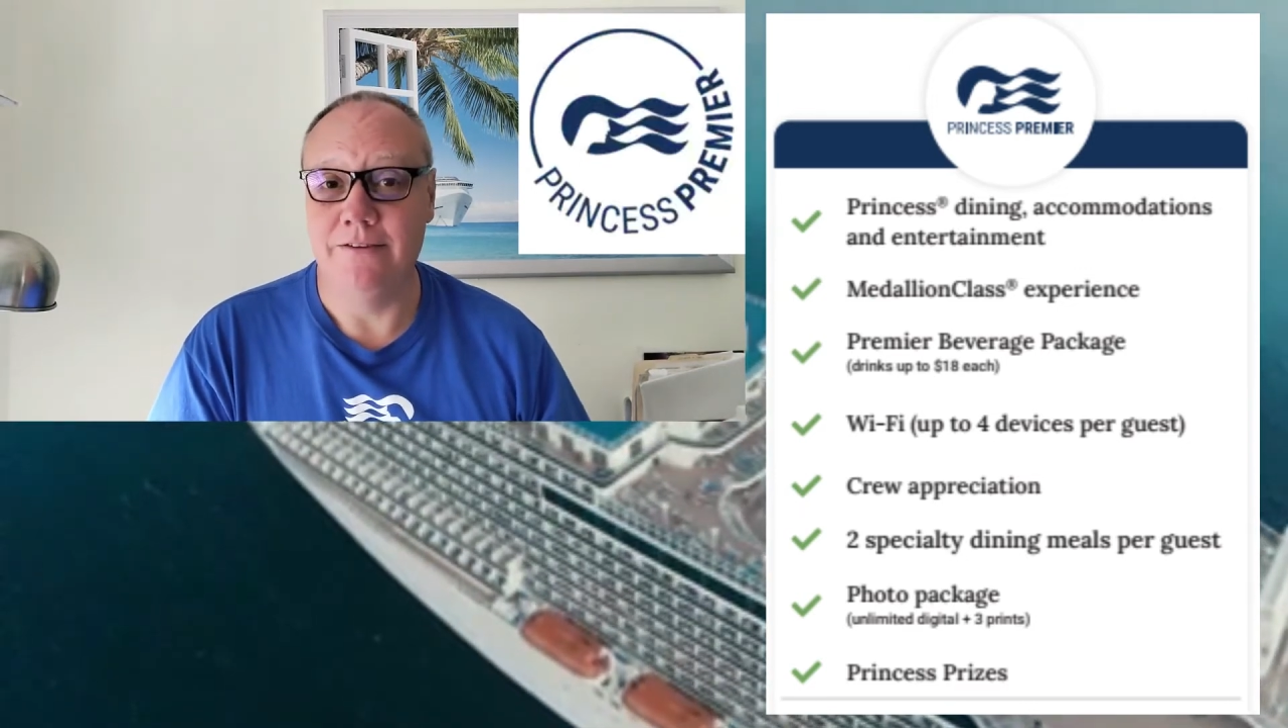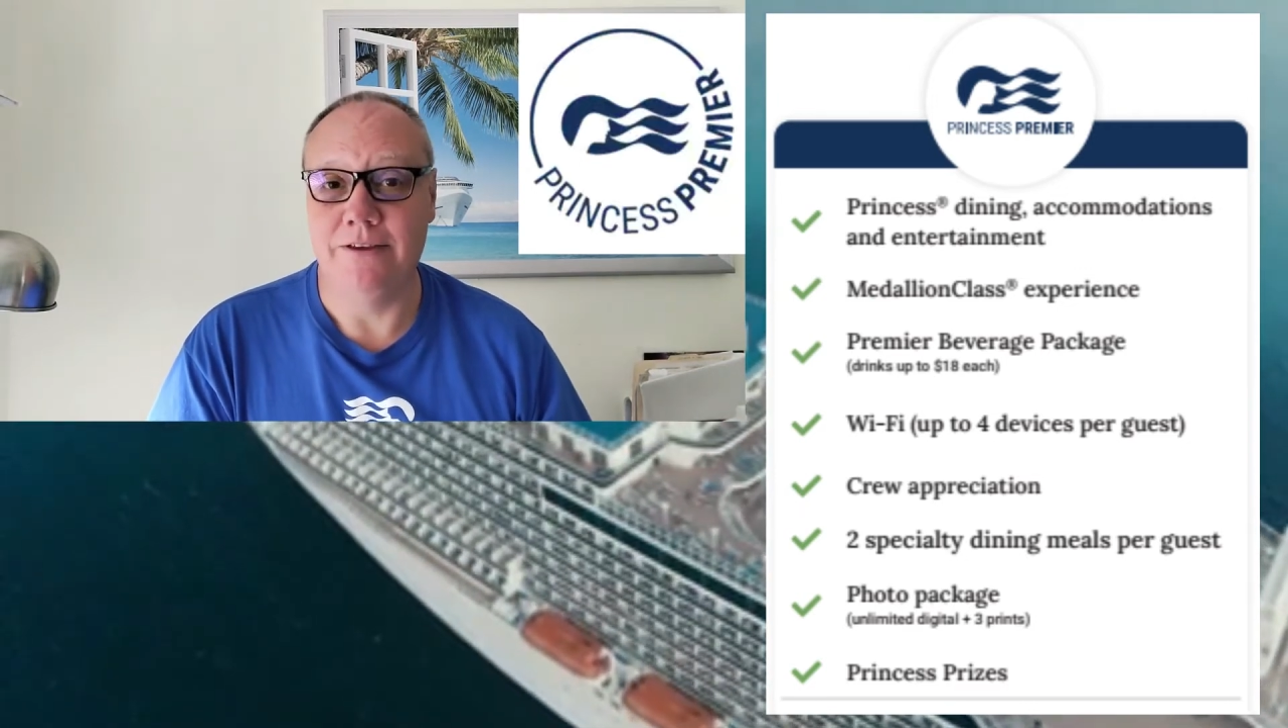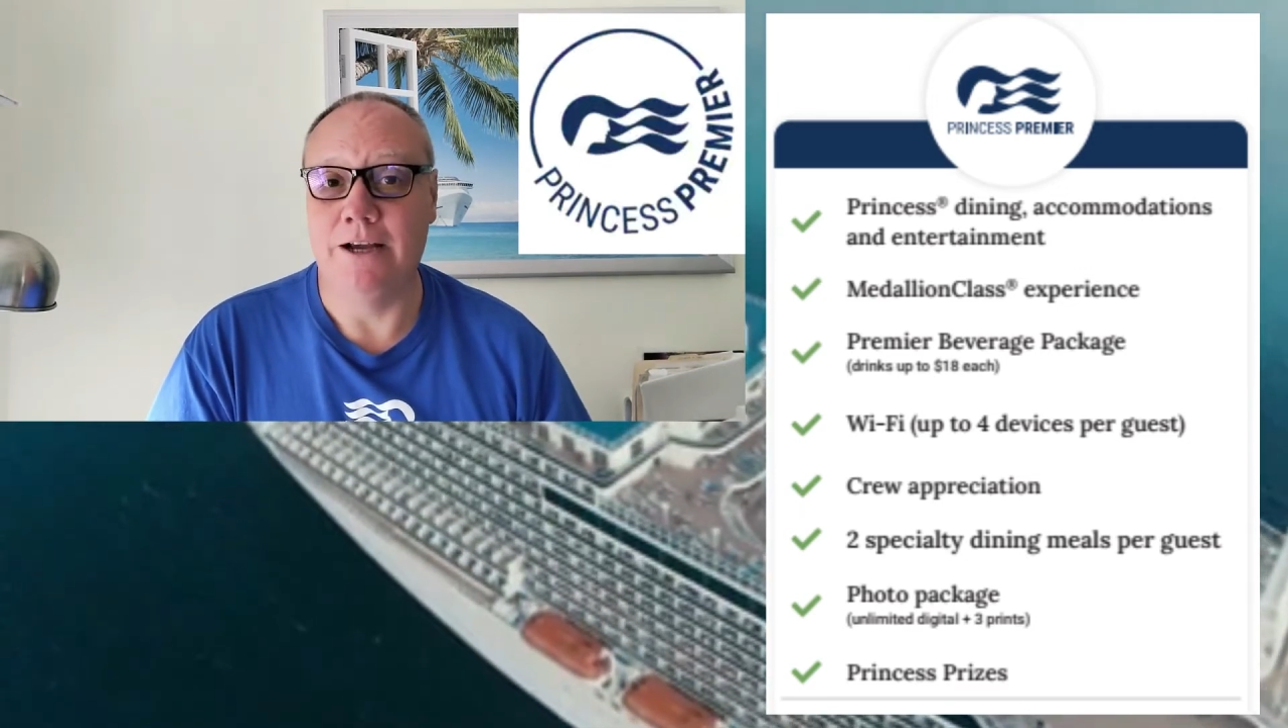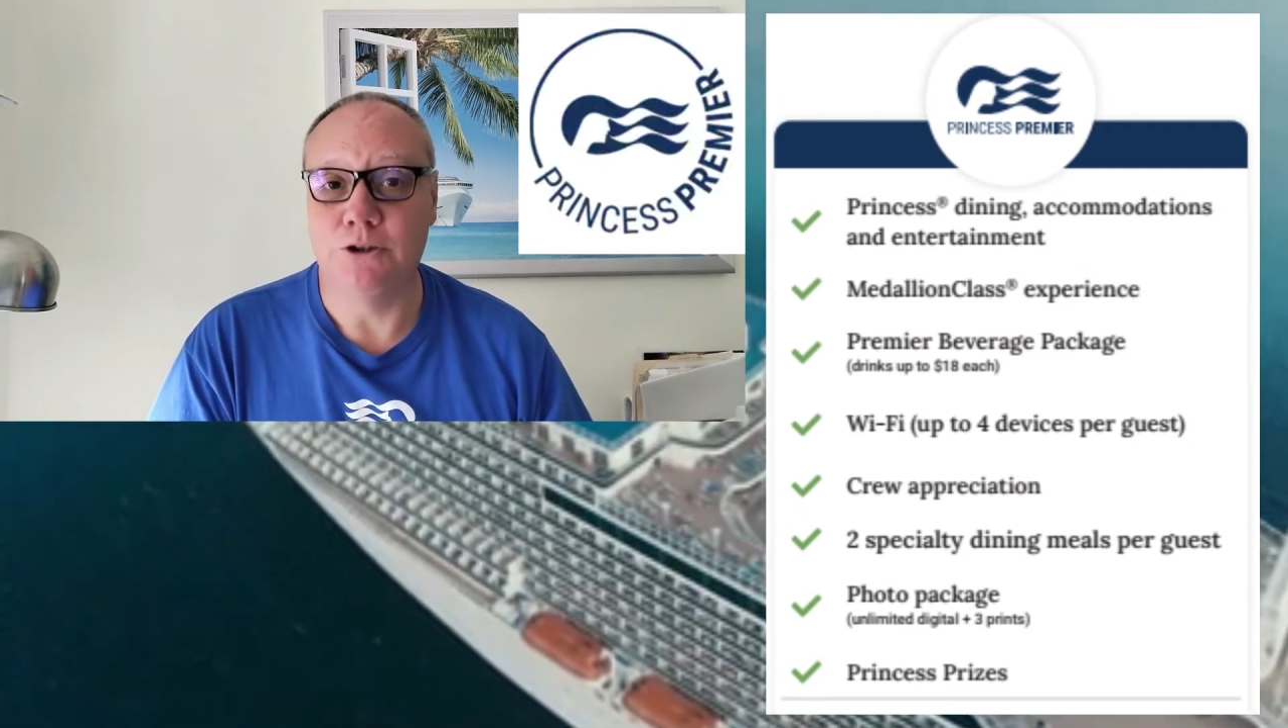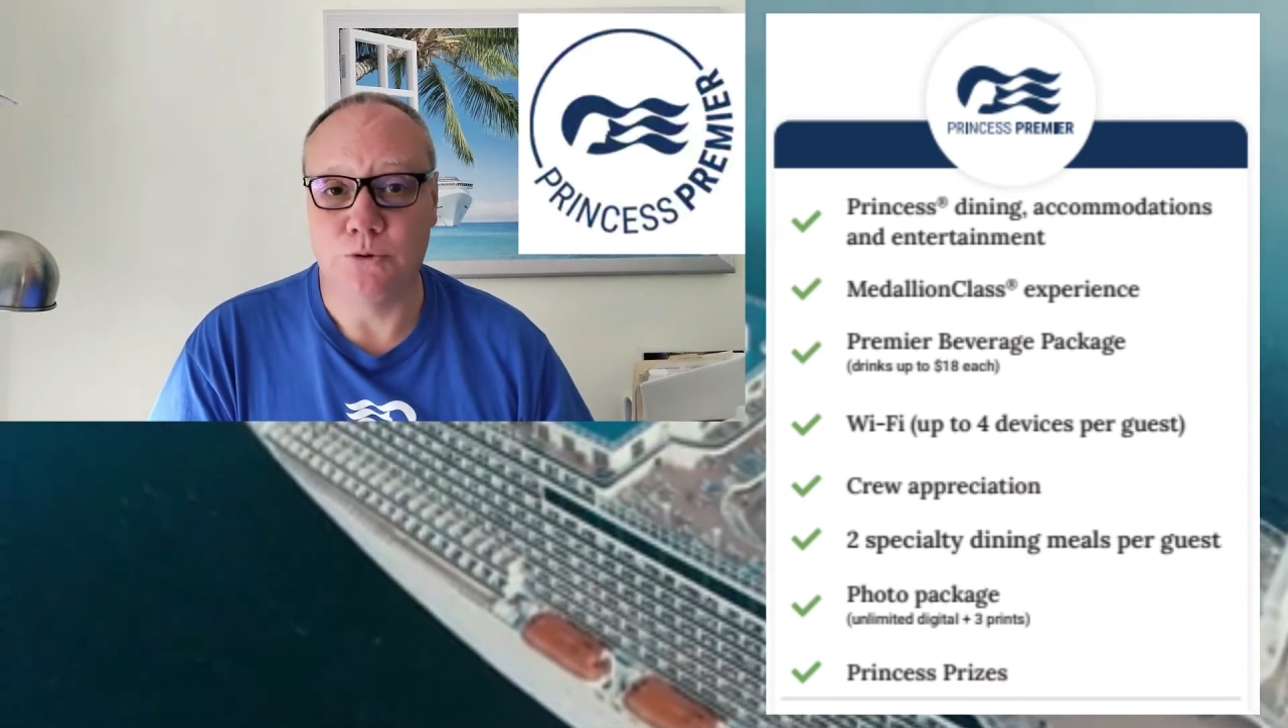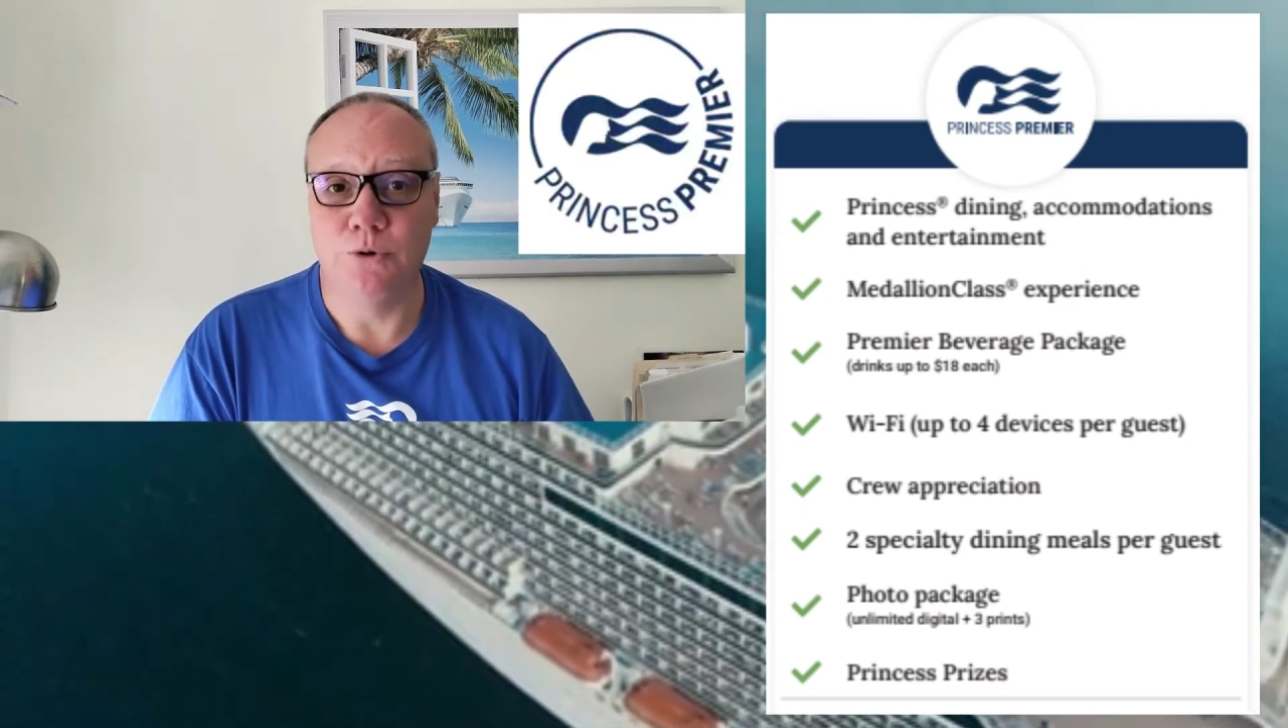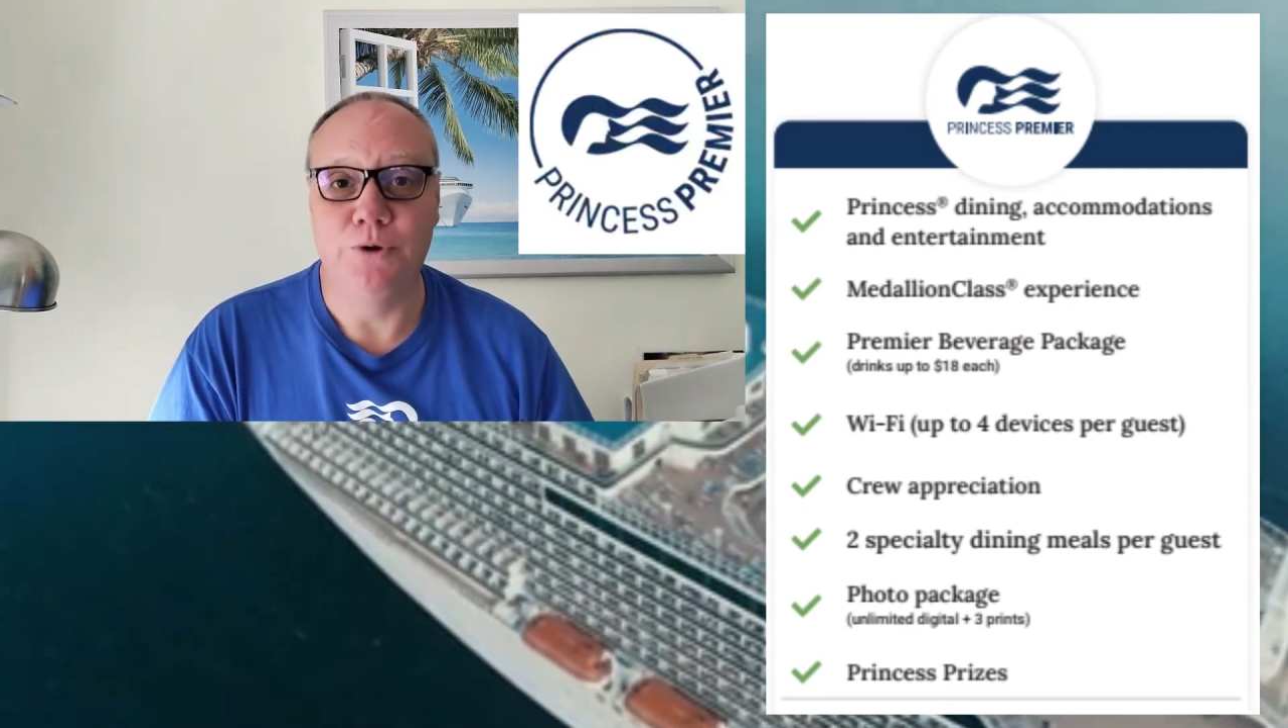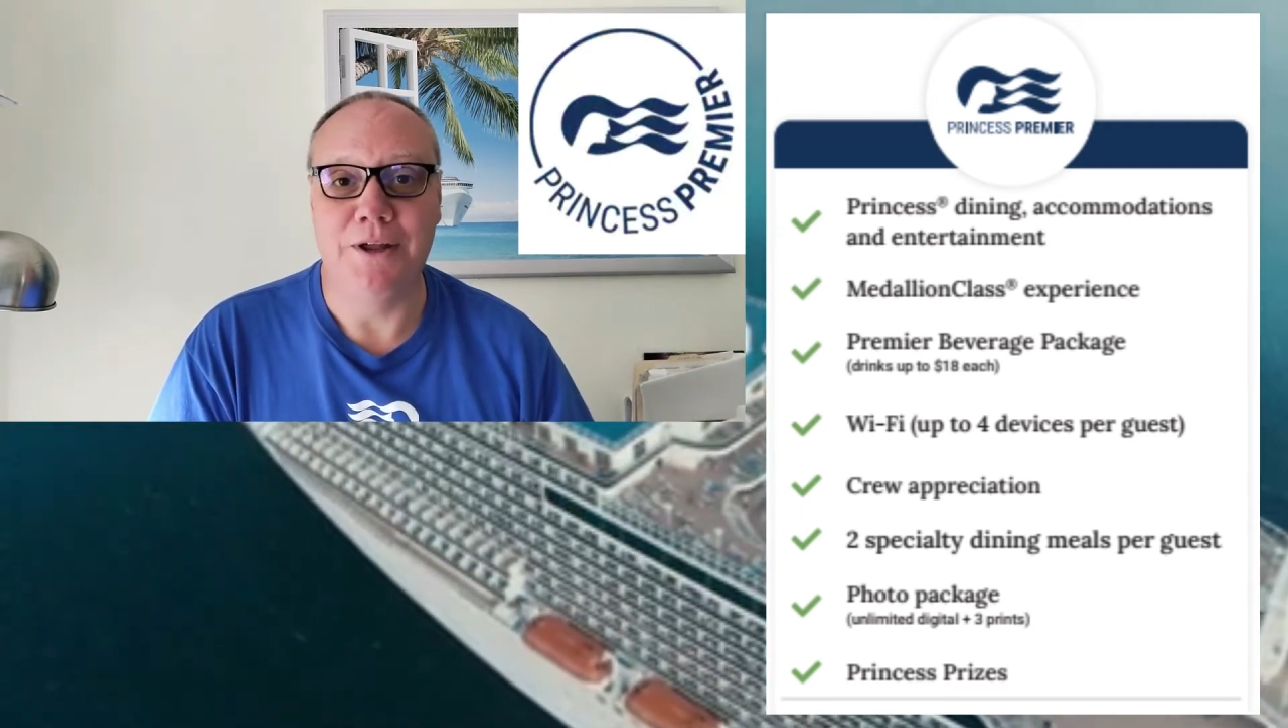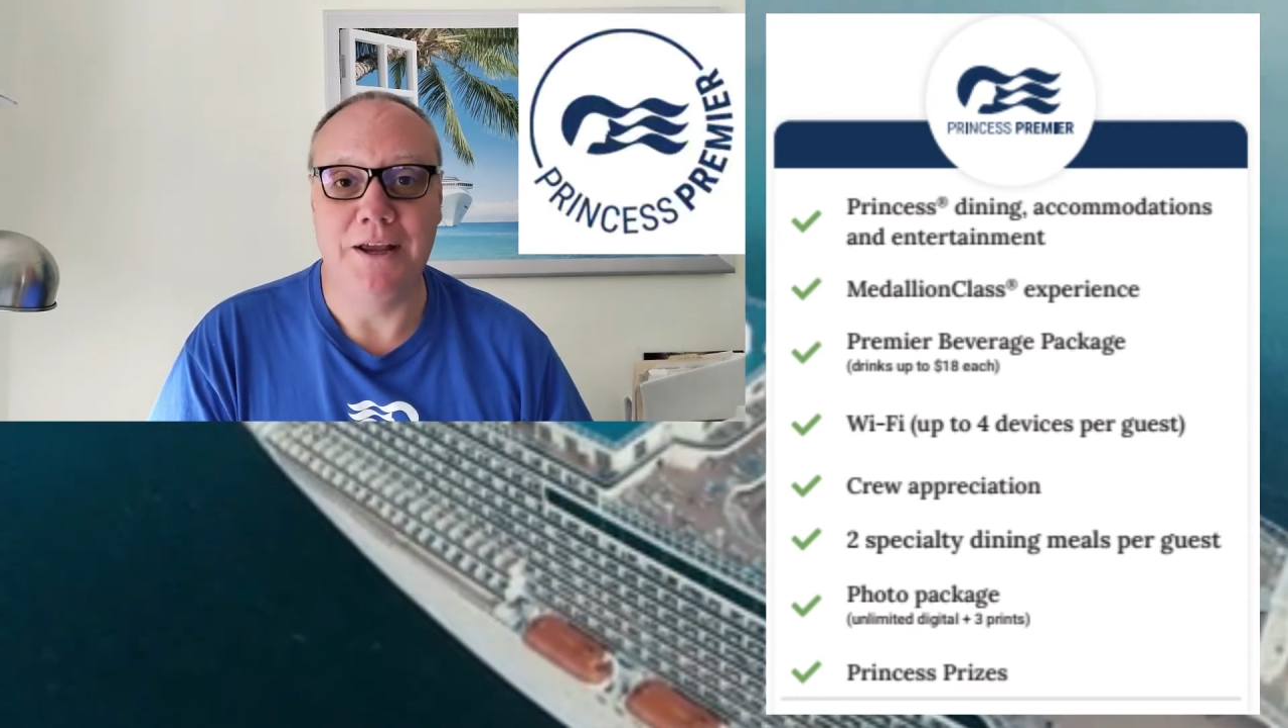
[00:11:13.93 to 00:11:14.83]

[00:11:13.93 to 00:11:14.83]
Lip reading: a truly